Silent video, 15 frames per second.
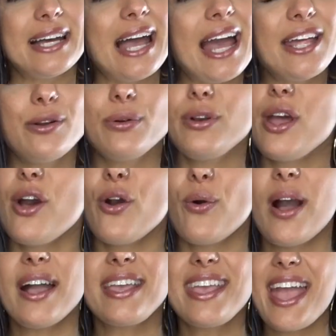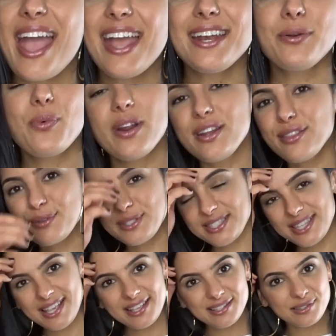I don't know. Again, one of those
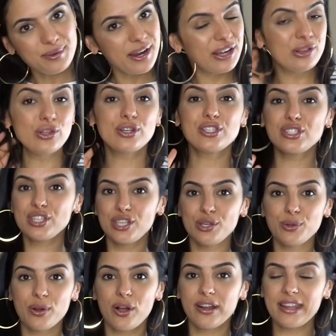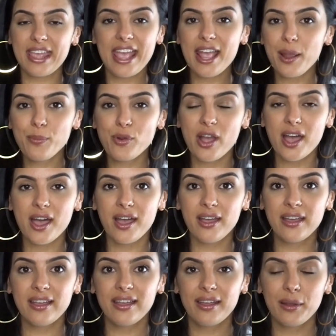things where it looks cute on camera,
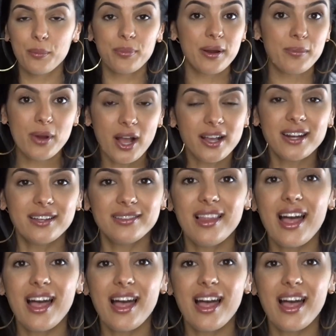but I'm not gonna